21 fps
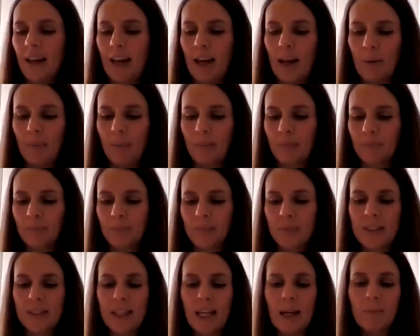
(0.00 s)

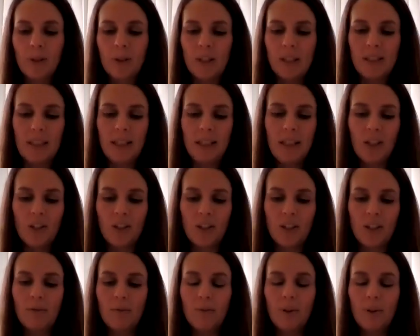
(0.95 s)
say I'm going to teach
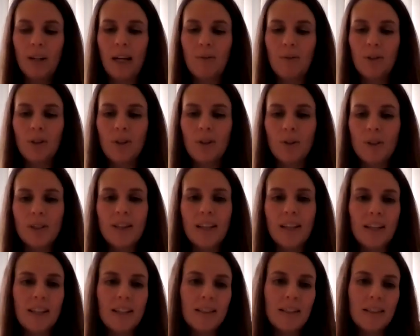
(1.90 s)
everyone how to use
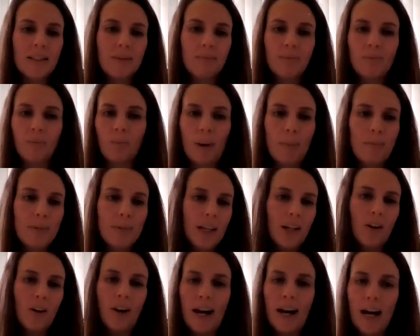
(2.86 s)
this
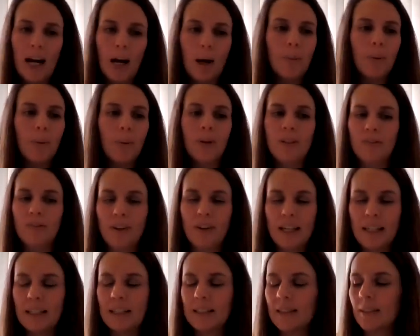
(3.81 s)
website or app or
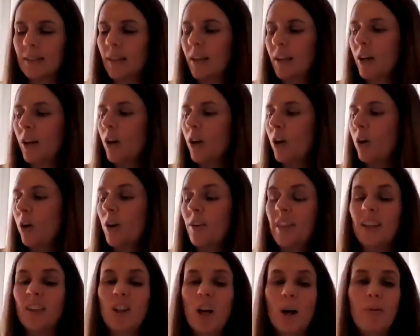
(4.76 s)
device, or
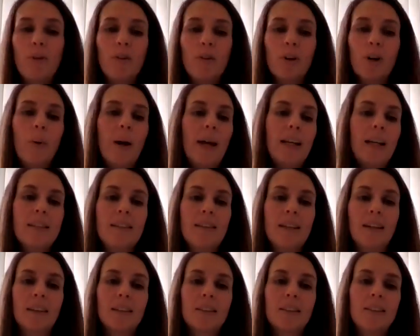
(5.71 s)
they'll come and request
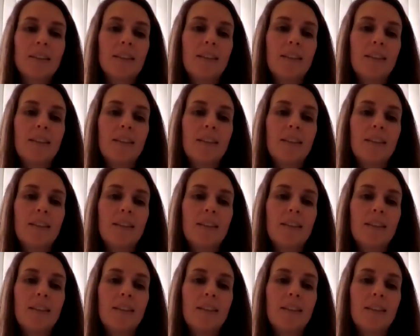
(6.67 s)
things.